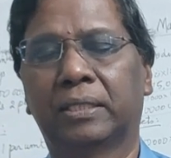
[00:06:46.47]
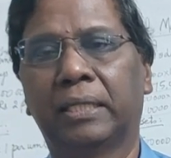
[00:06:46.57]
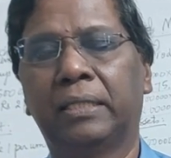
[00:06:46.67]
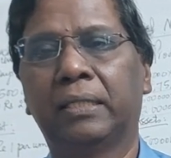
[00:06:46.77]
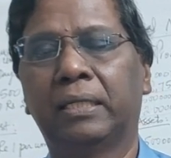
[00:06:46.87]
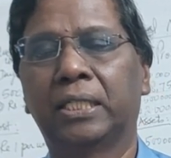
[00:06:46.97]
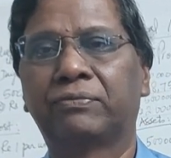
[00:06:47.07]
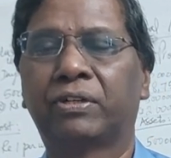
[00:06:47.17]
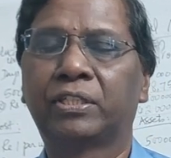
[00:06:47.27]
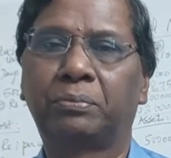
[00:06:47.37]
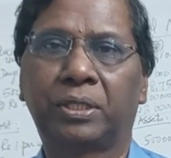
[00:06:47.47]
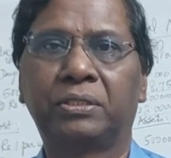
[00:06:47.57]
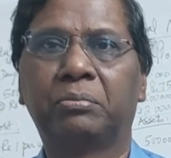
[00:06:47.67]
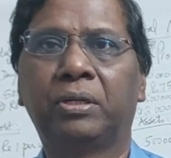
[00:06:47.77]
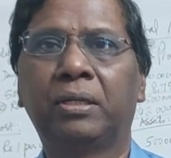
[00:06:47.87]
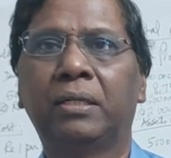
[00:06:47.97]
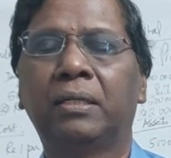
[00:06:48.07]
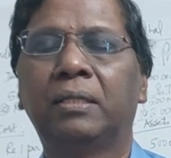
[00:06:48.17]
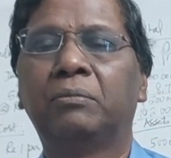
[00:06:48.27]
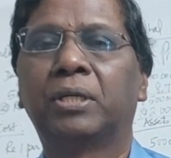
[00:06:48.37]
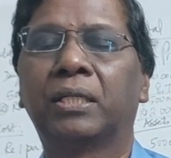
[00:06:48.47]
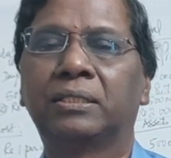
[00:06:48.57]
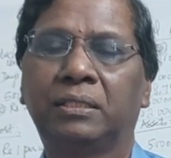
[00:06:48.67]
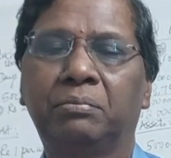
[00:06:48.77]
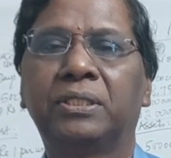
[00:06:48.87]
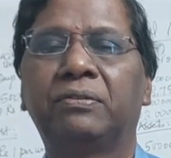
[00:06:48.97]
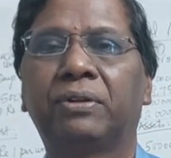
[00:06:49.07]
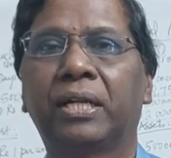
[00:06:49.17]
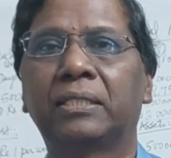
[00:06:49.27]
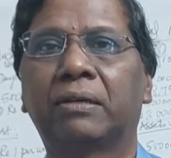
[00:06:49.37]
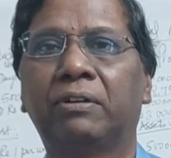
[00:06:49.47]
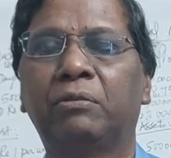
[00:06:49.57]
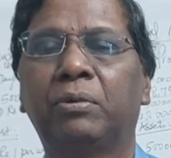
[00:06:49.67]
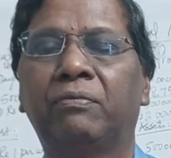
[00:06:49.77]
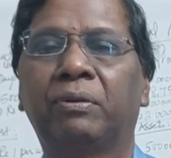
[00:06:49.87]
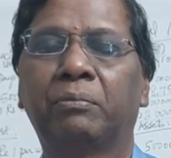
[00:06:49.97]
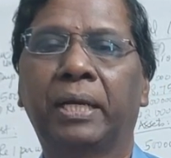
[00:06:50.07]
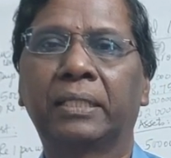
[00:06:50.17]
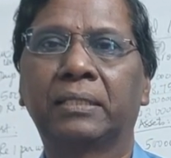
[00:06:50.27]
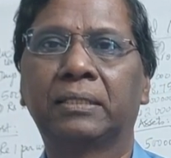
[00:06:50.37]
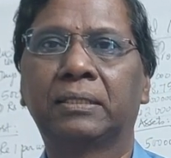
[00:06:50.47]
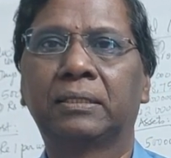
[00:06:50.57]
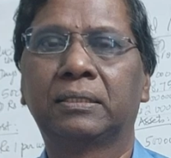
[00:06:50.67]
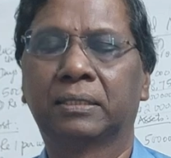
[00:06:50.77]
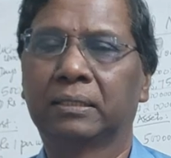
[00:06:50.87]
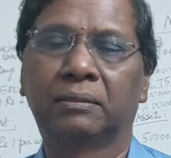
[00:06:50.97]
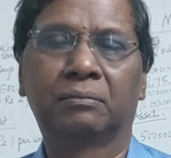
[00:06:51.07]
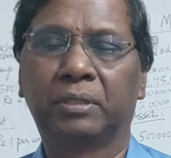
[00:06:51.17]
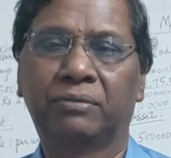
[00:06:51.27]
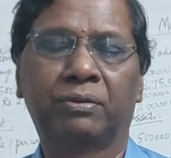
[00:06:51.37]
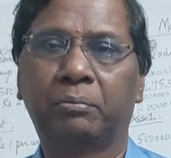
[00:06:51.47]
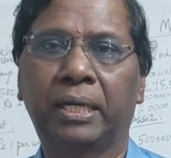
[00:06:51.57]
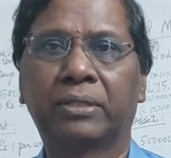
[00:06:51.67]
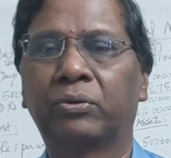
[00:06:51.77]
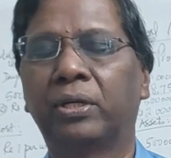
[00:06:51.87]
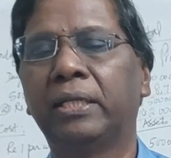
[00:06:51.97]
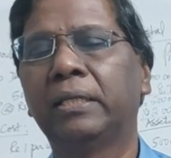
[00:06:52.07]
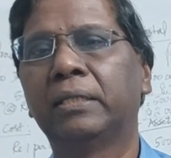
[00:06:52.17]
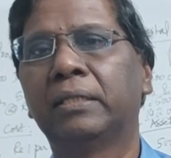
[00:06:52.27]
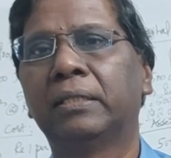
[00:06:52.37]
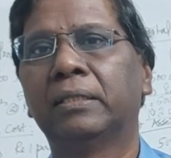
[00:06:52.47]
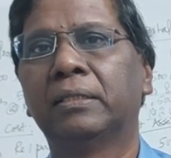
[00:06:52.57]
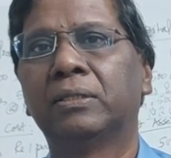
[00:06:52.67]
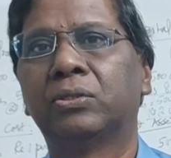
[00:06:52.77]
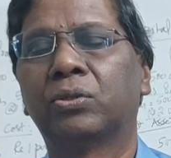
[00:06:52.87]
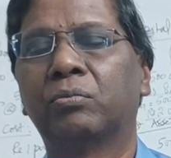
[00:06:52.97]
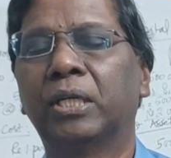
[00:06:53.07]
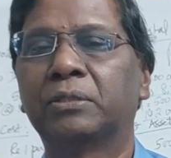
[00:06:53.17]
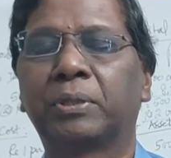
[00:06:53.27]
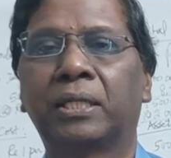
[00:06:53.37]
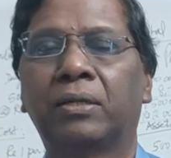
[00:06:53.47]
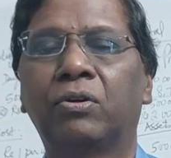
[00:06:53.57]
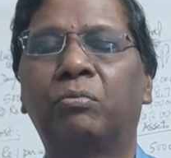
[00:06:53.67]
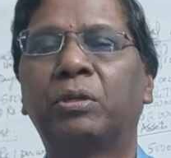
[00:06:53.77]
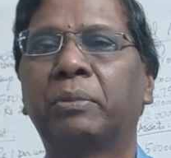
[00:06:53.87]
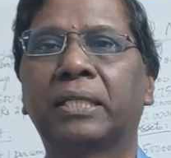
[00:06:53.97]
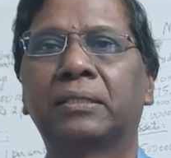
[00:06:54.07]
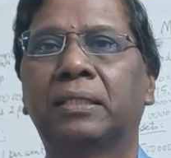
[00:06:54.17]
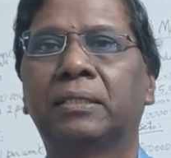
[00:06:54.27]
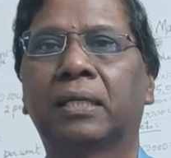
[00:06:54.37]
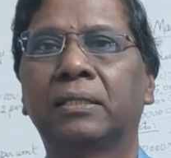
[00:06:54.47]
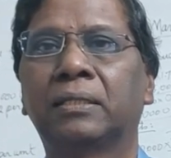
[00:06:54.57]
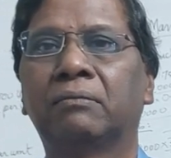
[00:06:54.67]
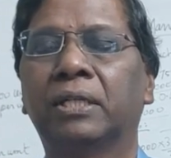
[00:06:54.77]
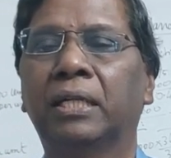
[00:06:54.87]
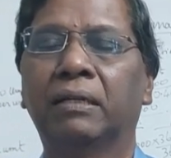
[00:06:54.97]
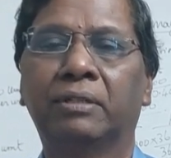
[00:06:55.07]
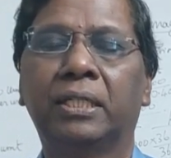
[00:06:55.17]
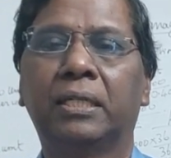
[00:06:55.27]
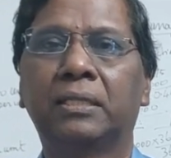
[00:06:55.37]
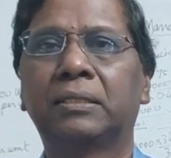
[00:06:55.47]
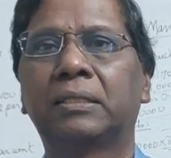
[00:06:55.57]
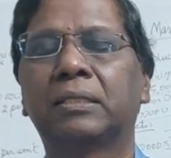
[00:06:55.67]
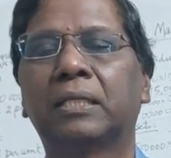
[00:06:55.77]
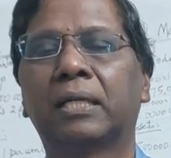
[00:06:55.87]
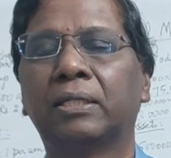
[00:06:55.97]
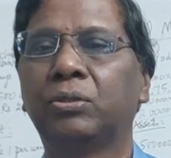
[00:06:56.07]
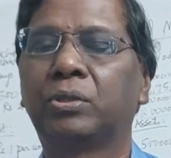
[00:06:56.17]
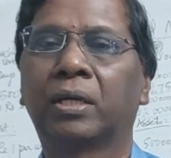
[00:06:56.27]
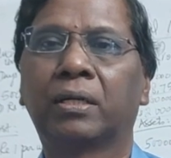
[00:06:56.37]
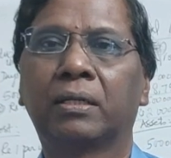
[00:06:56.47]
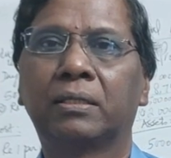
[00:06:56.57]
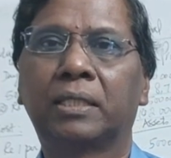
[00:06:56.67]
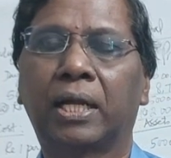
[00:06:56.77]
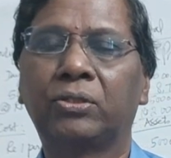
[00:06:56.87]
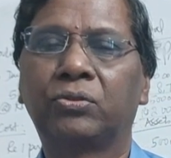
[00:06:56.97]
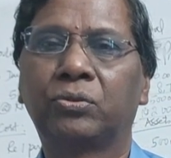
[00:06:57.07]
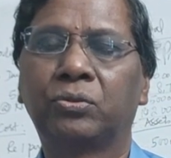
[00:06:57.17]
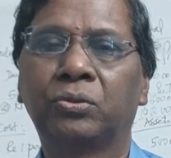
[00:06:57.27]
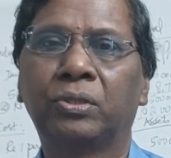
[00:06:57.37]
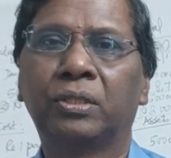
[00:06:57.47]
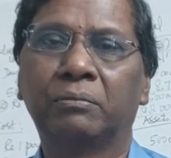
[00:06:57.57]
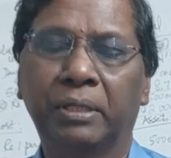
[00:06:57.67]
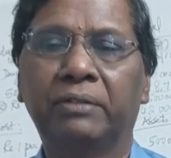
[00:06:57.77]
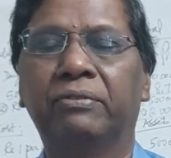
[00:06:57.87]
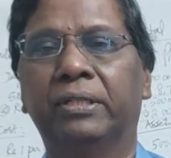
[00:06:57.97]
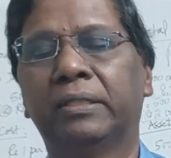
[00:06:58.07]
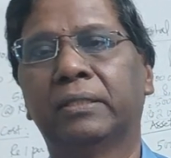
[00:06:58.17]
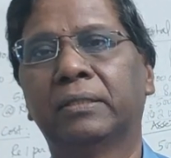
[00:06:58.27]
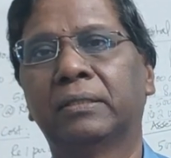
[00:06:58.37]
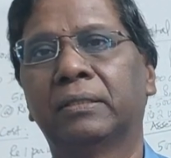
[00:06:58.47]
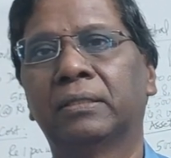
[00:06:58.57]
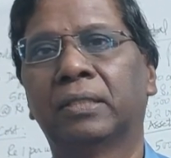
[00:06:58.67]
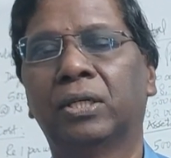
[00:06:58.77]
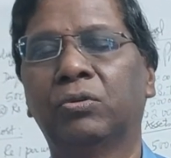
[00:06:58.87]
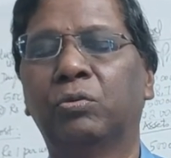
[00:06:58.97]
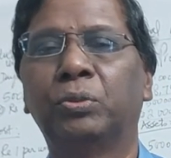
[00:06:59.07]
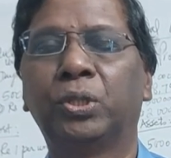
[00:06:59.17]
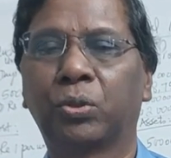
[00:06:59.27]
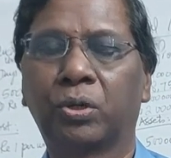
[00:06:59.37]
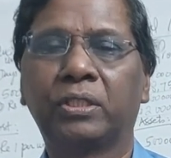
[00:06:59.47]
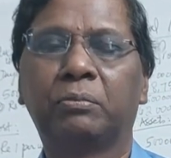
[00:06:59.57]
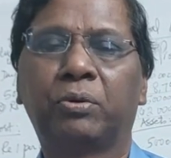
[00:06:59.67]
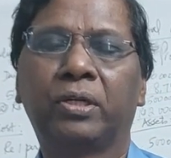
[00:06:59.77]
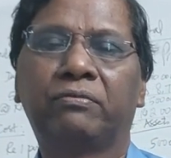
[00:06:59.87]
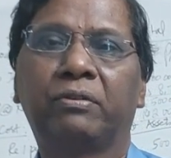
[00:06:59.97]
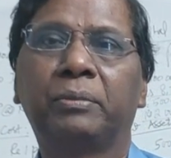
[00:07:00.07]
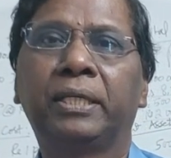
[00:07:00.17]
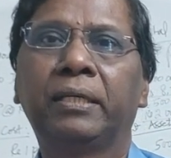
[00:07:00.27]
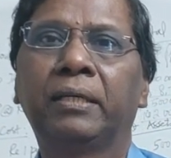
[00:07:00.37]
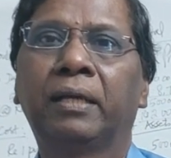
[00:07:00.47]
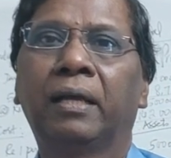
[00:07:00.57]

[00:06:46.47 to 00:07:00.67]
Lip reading: credit as far as possible, because cheapest finance available from bank is from bank only. So especially government bank, they are charging very less, and you can stand to benefit. I hope you got the point from me.